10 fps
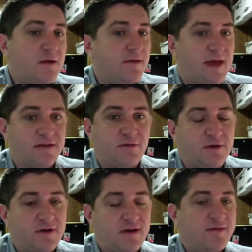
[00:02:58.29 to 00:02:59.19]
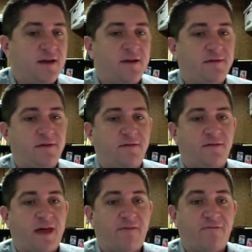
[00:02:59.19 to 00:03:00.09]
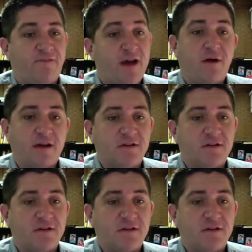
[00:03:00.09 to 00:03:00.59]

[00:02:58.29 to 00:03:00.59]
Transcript: That's going and that varies